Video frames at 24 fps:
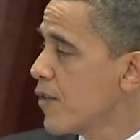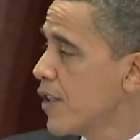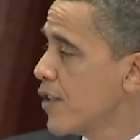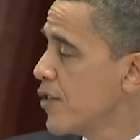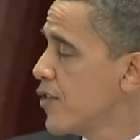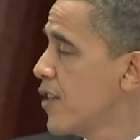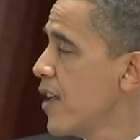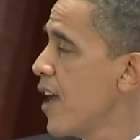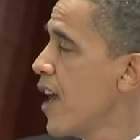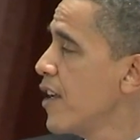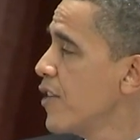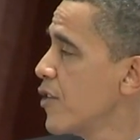the
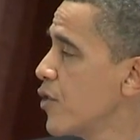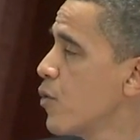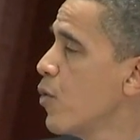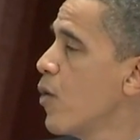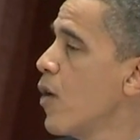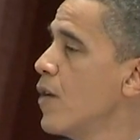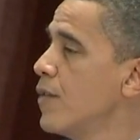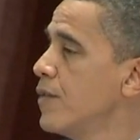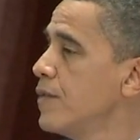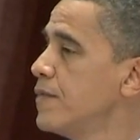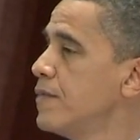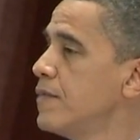status
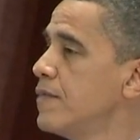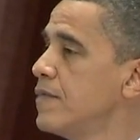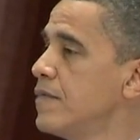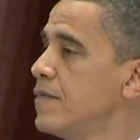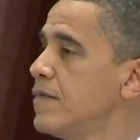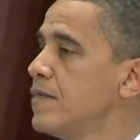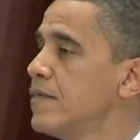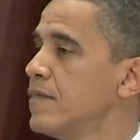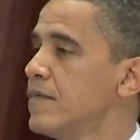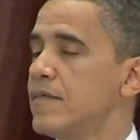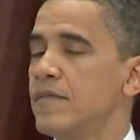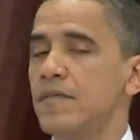quo,
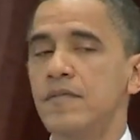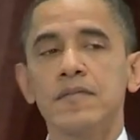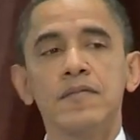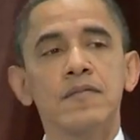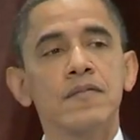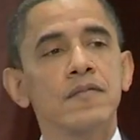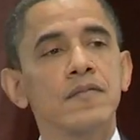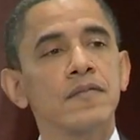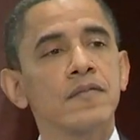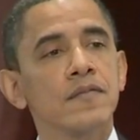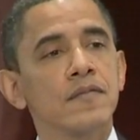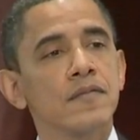
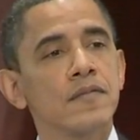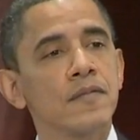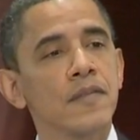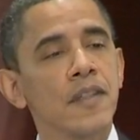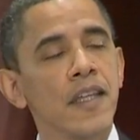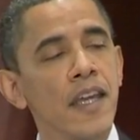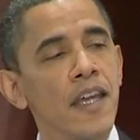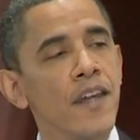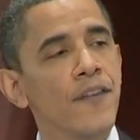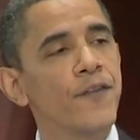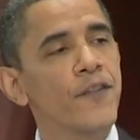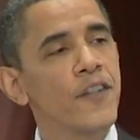
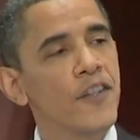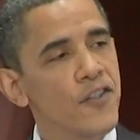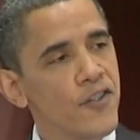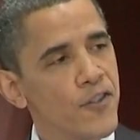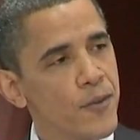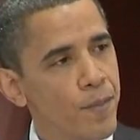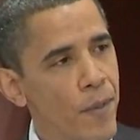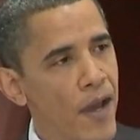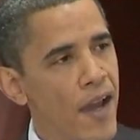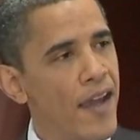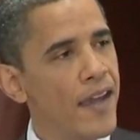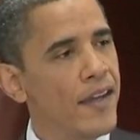if
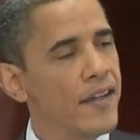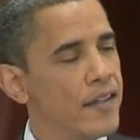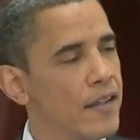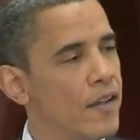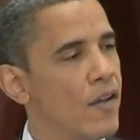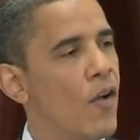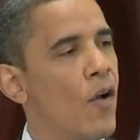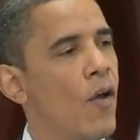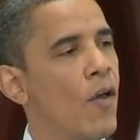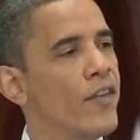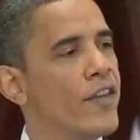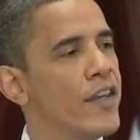despite
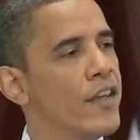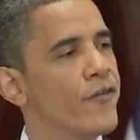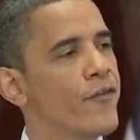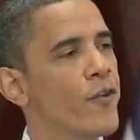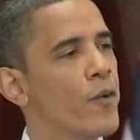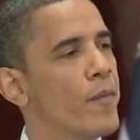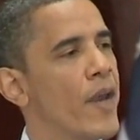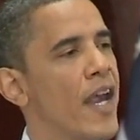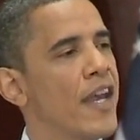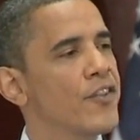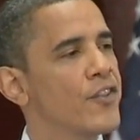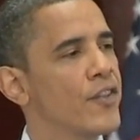all the
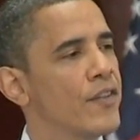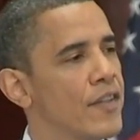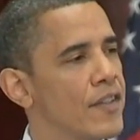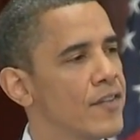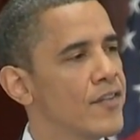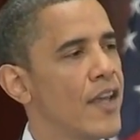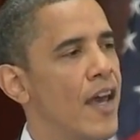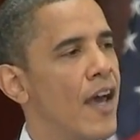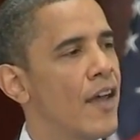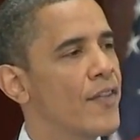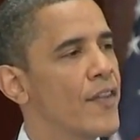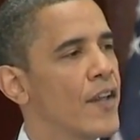information
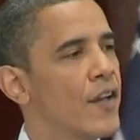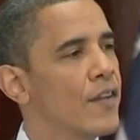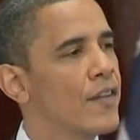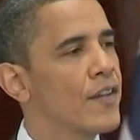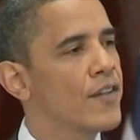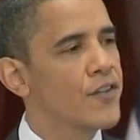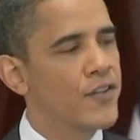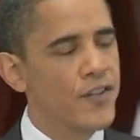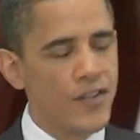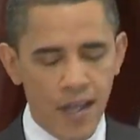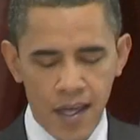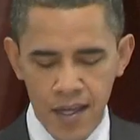that's out there
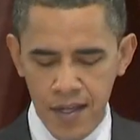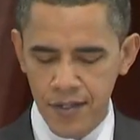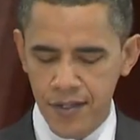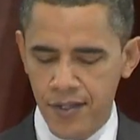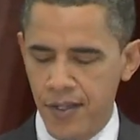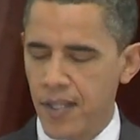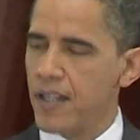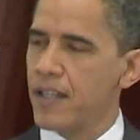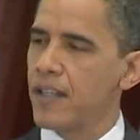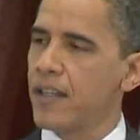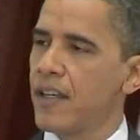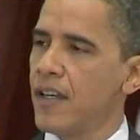that says
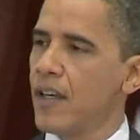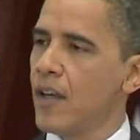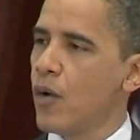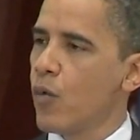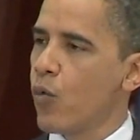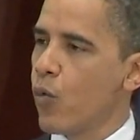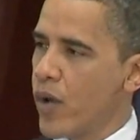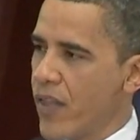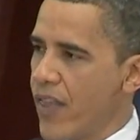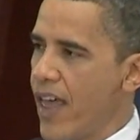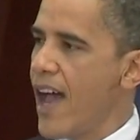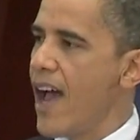that
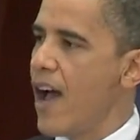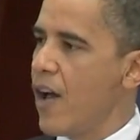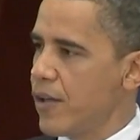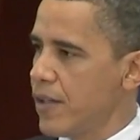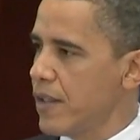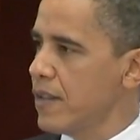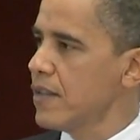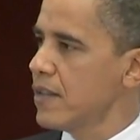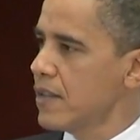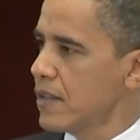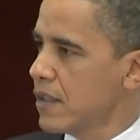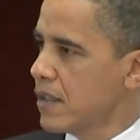without
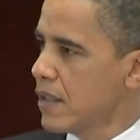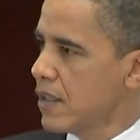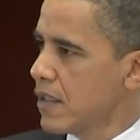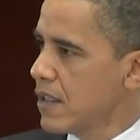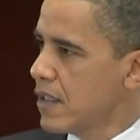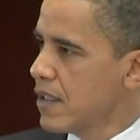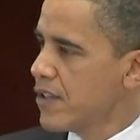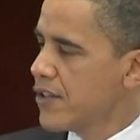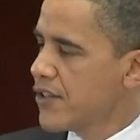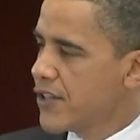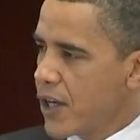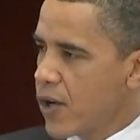
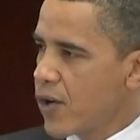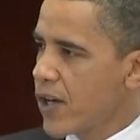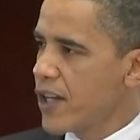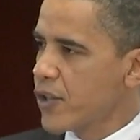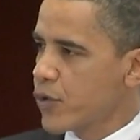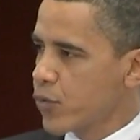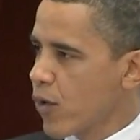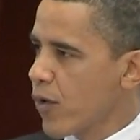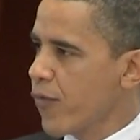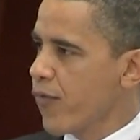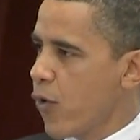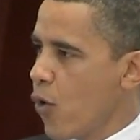
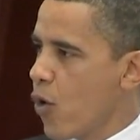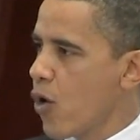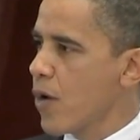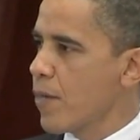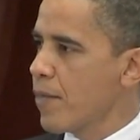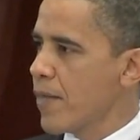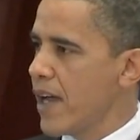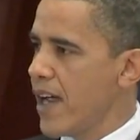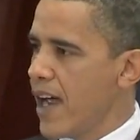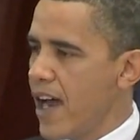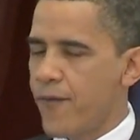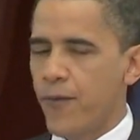serious
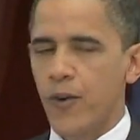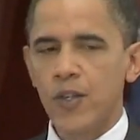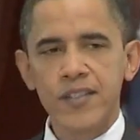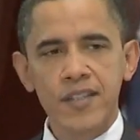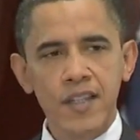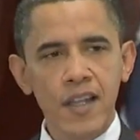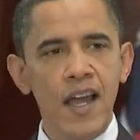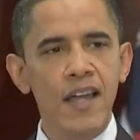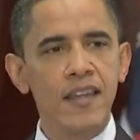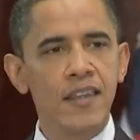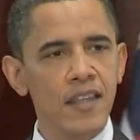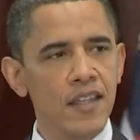reform efforts
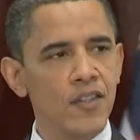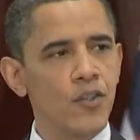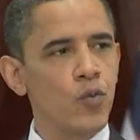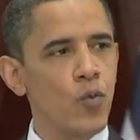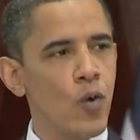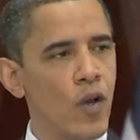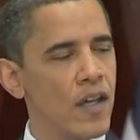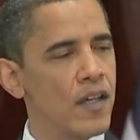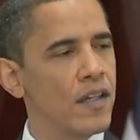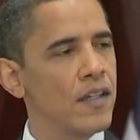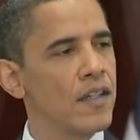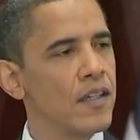like this
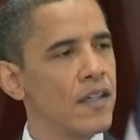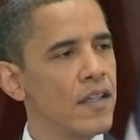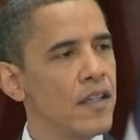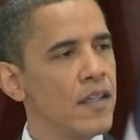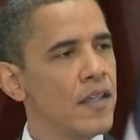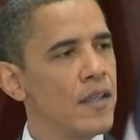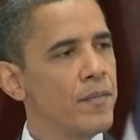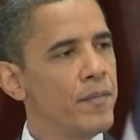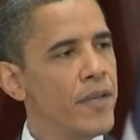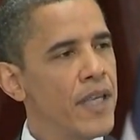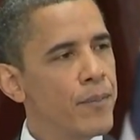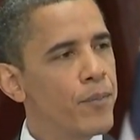one,
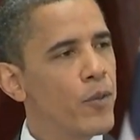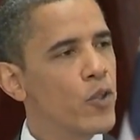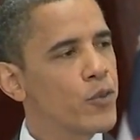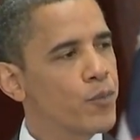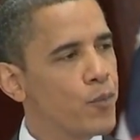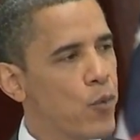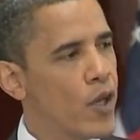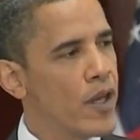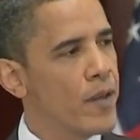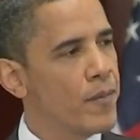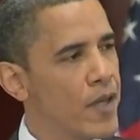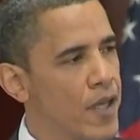people's
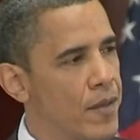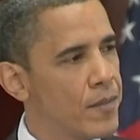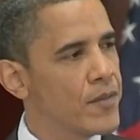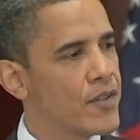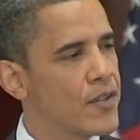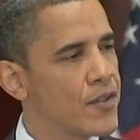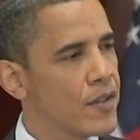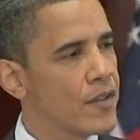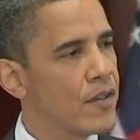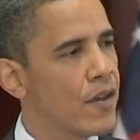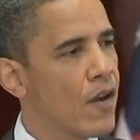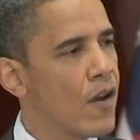
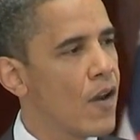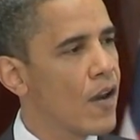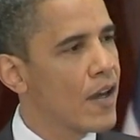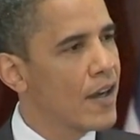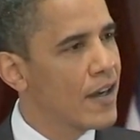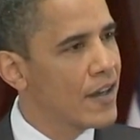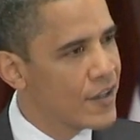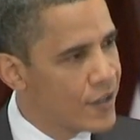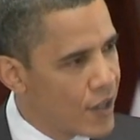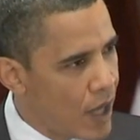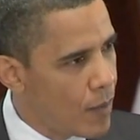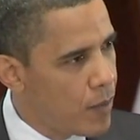premiums are going
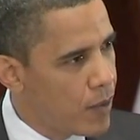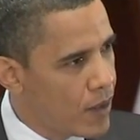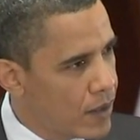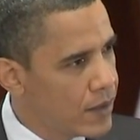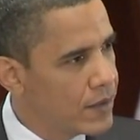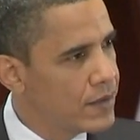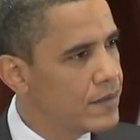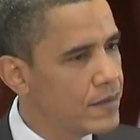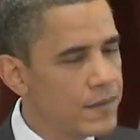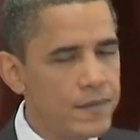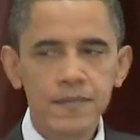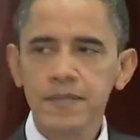to
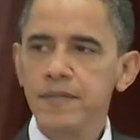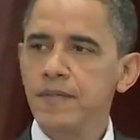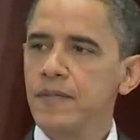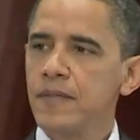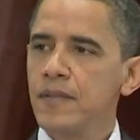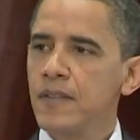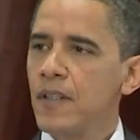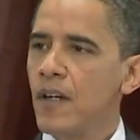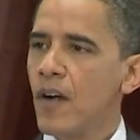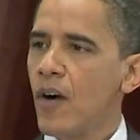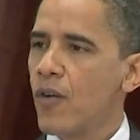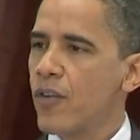double
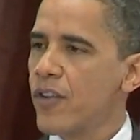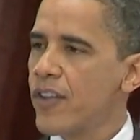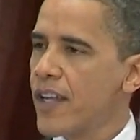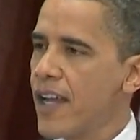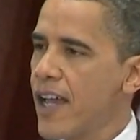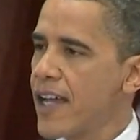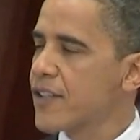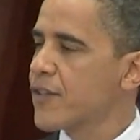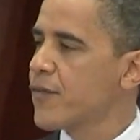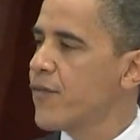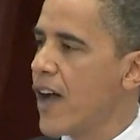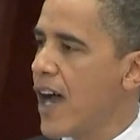over the
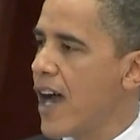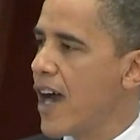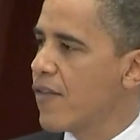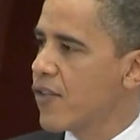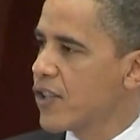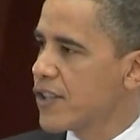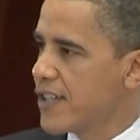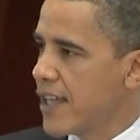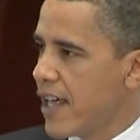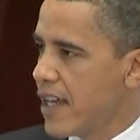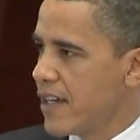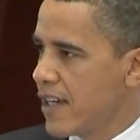next 5 or
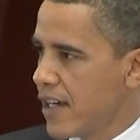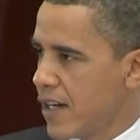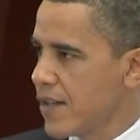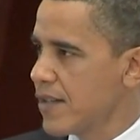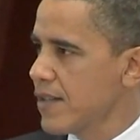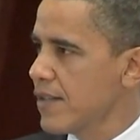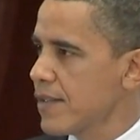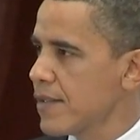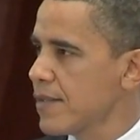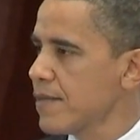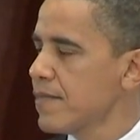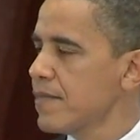10
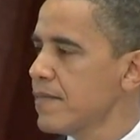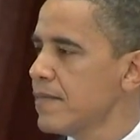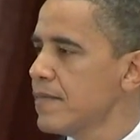years,